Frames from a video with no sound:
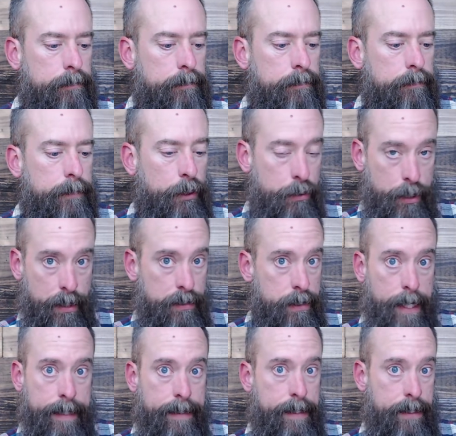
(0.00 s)
So just
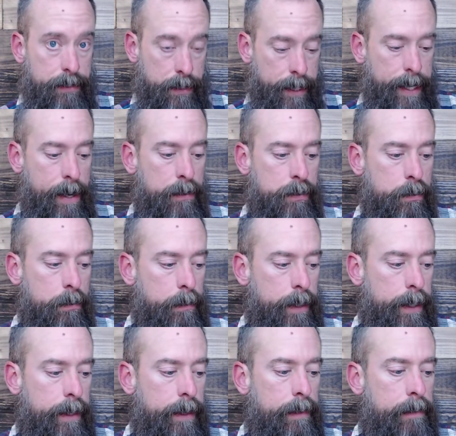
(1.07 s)
like these accounts we're
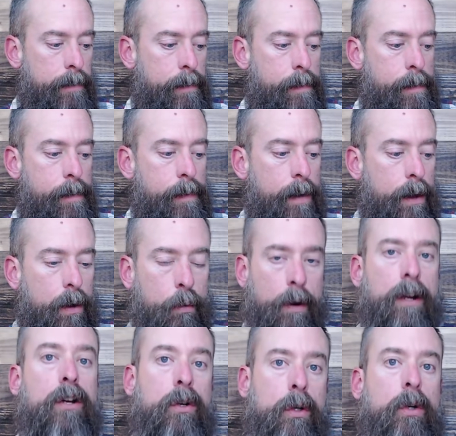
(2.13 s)
reading, we're
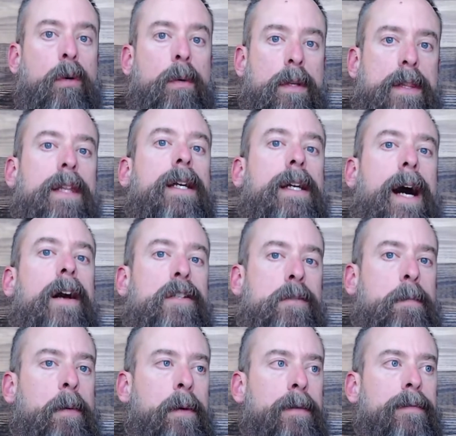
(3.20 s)
cool with the
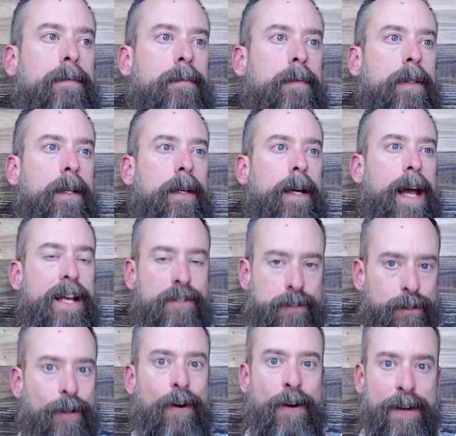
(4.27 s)
gospel, as
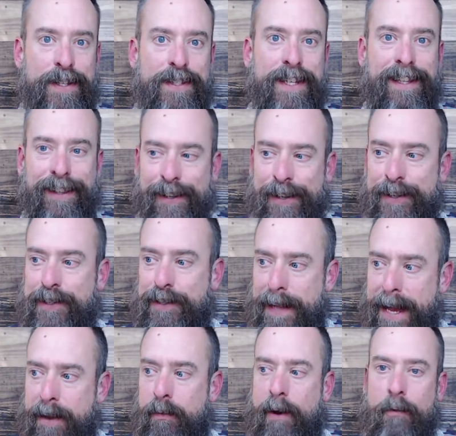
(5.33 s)
long as it looks
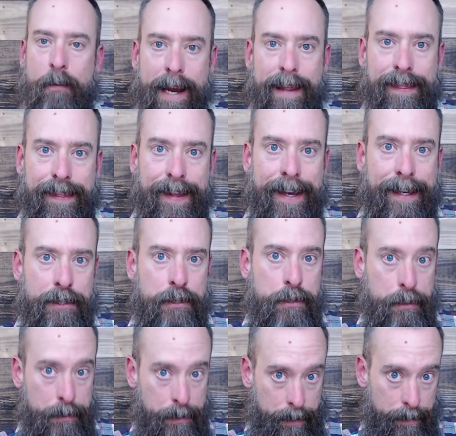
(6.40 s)
like what we think it
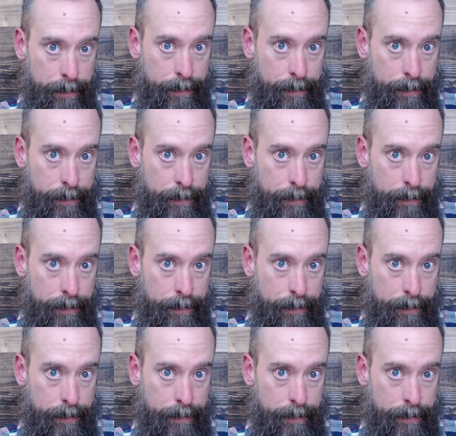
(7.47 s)
should.